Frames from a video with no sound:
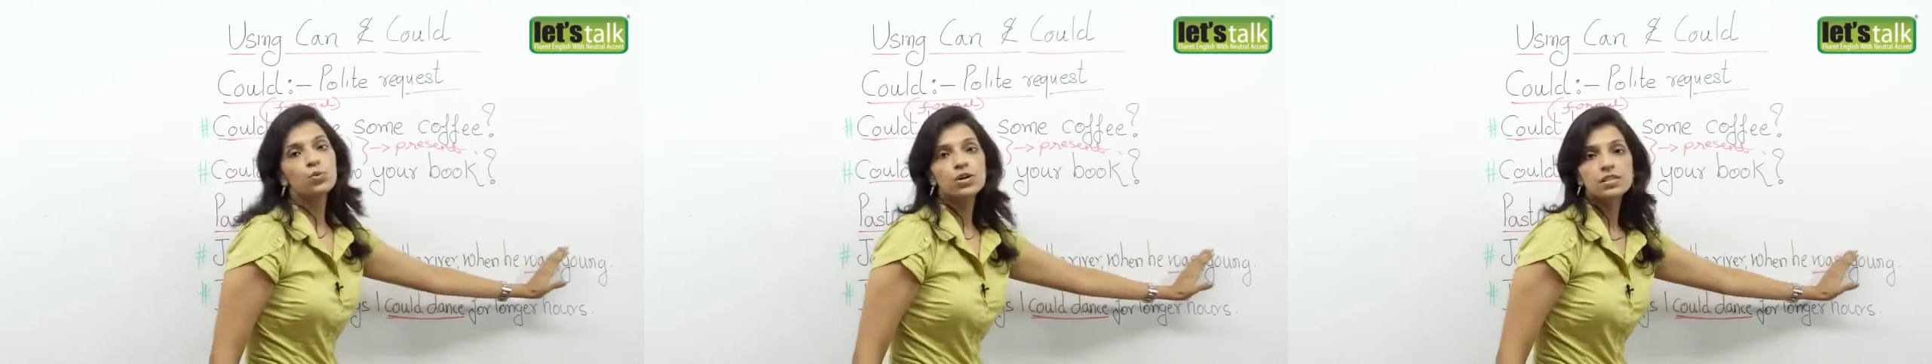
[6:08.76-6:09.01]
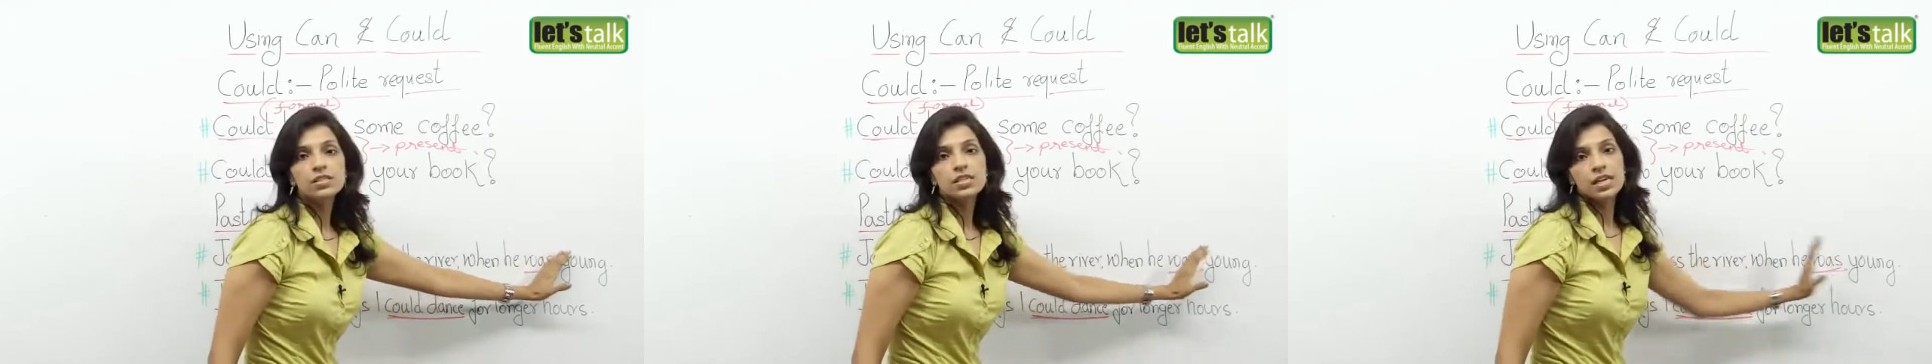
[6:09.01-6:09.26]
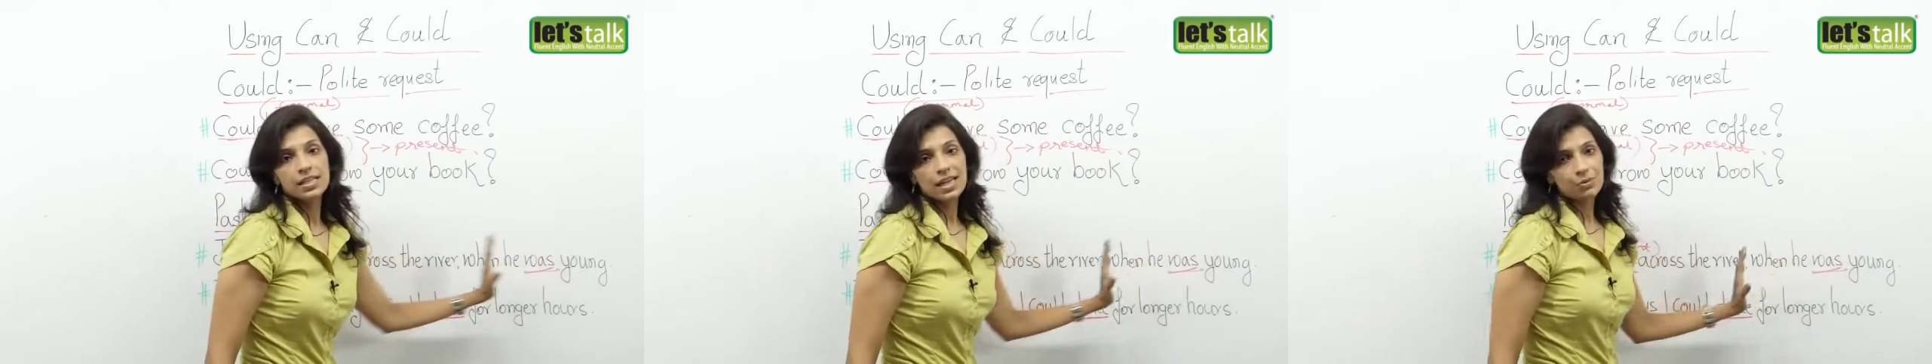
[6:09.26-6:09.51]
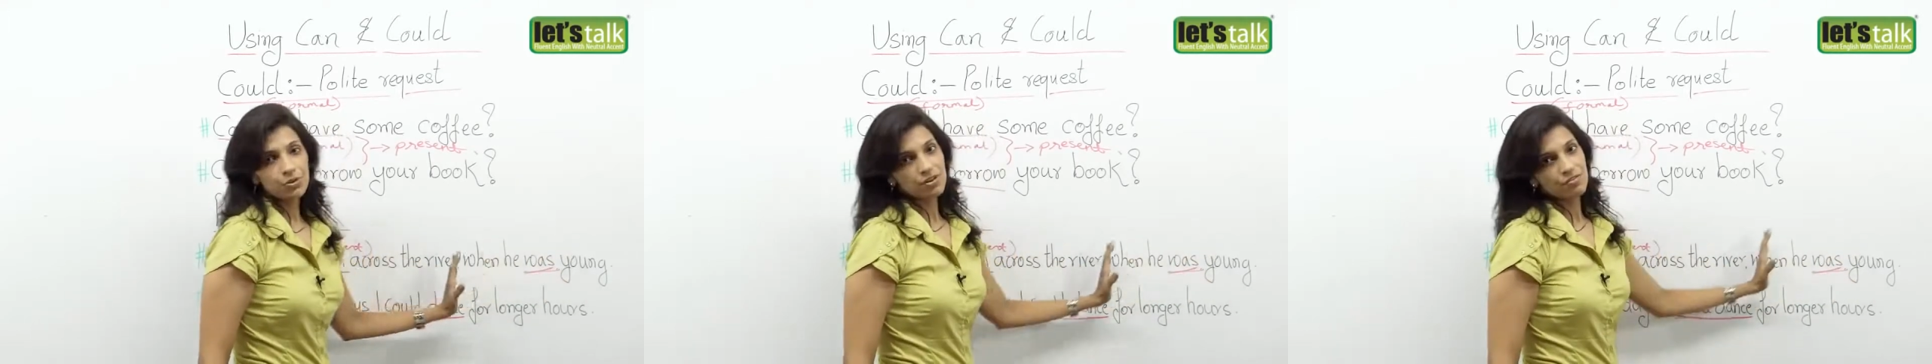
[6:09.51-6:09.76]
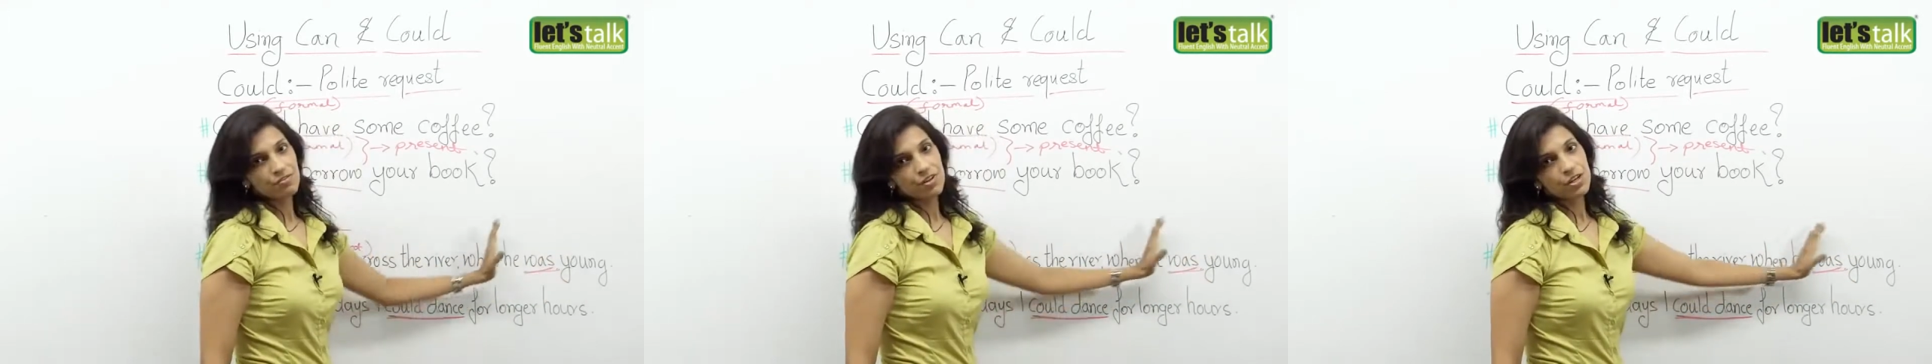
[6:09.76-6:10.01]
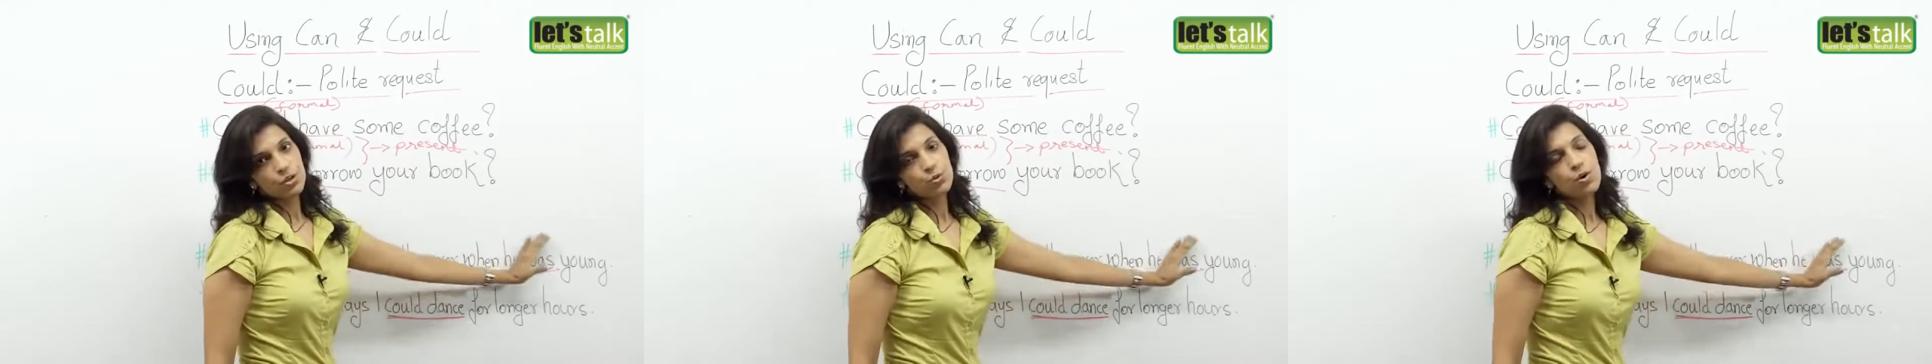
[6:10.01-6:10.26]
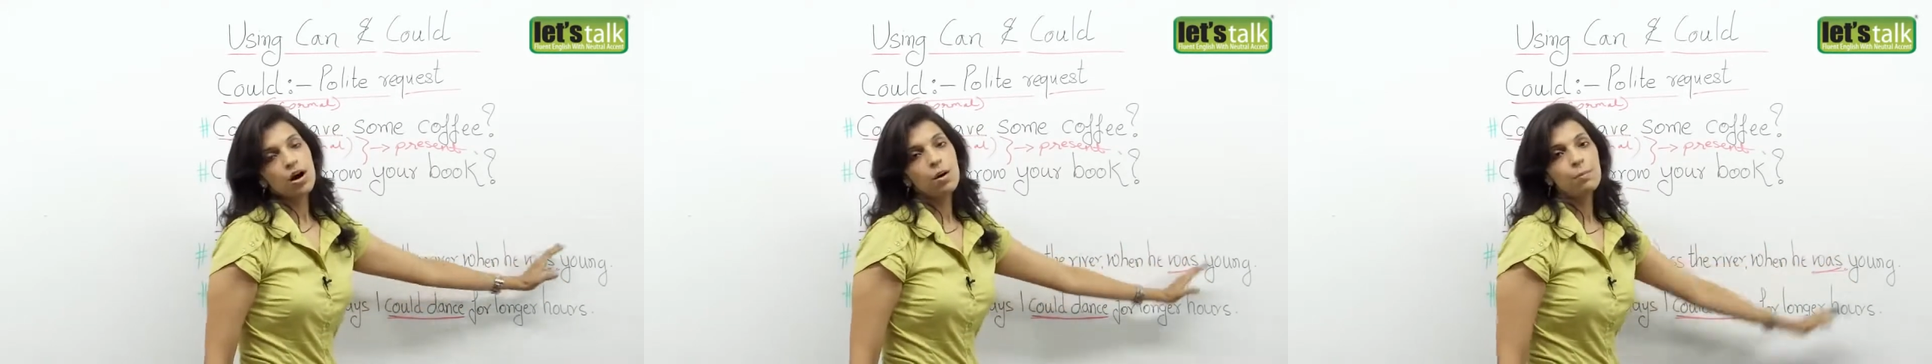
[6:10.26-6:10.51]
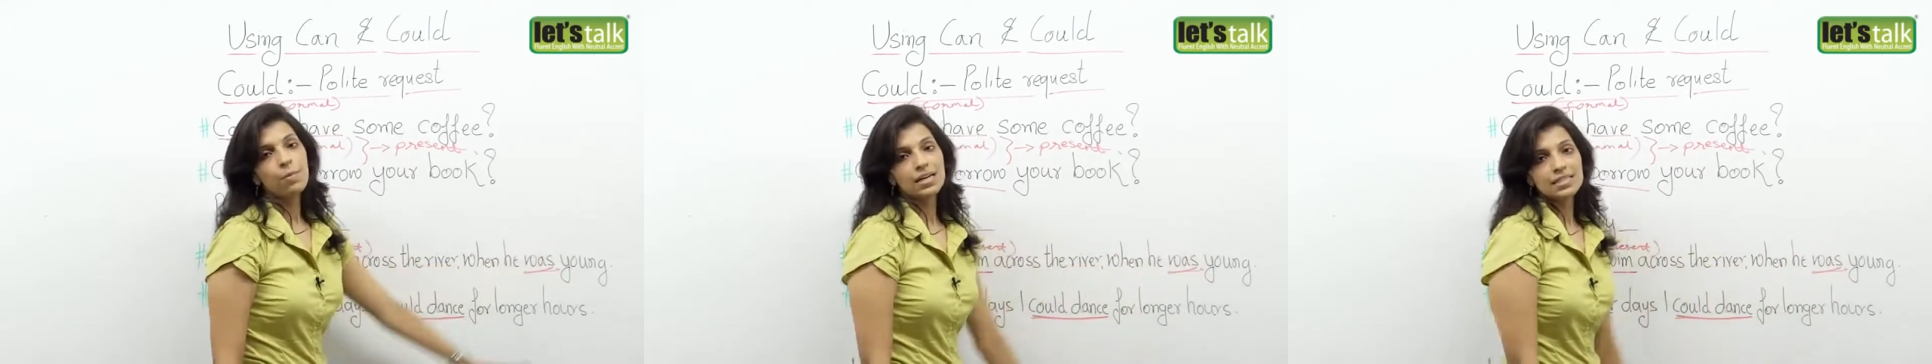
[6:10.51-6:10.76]
words that will refer to a
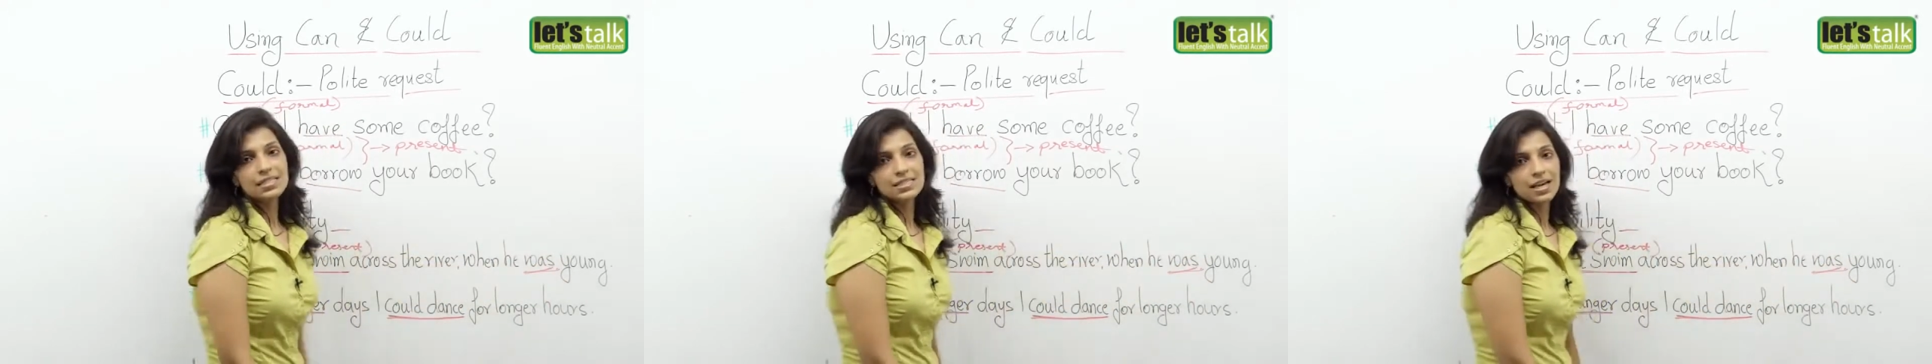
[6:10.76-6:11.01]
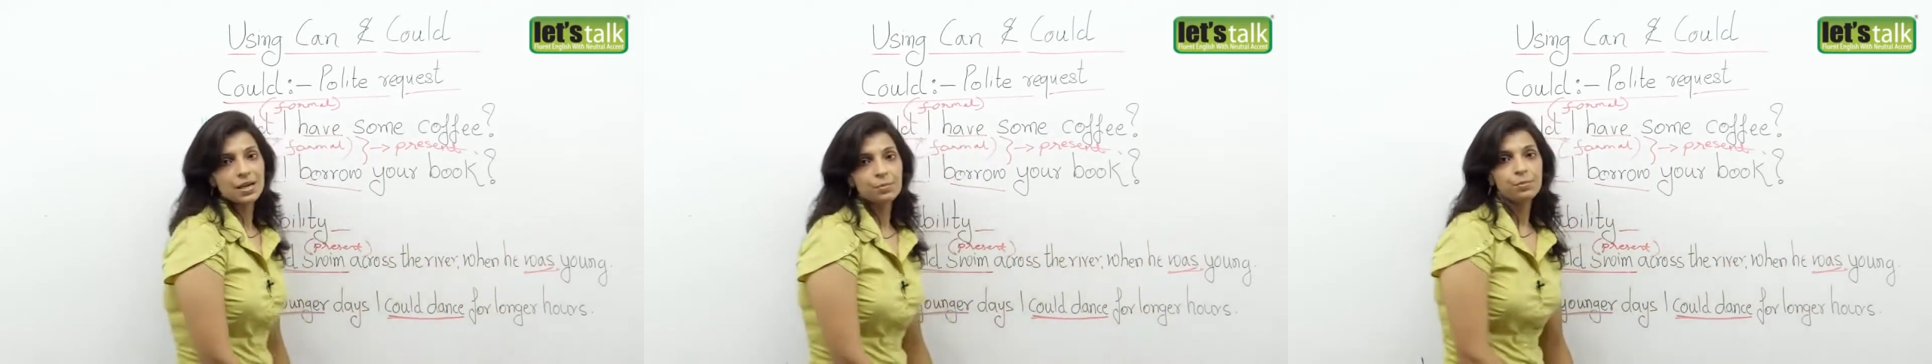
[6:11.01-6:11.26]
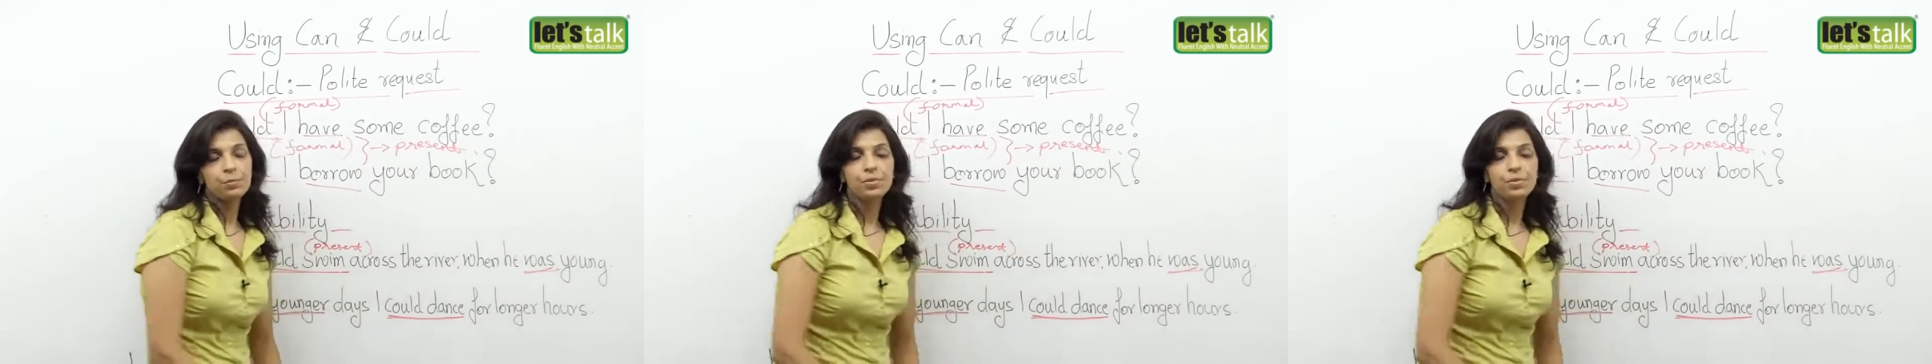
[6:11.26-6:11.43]
past time